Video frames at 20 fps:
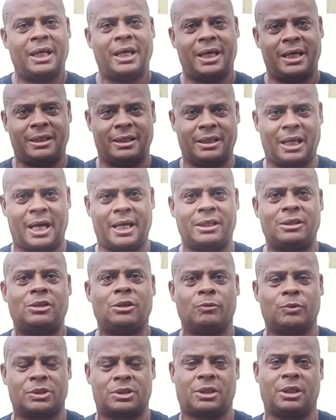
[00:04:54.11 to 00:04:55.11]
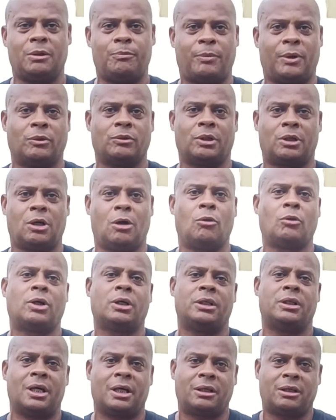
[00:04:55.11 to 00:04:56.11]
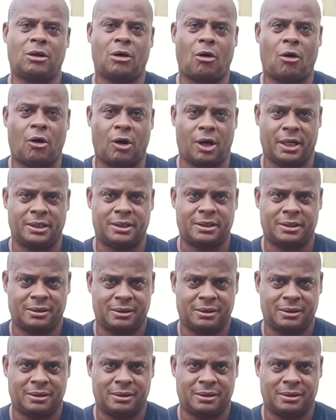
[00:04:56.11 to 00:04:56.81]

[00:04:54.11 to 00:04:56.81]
At night, she would sleep on the coconut cart.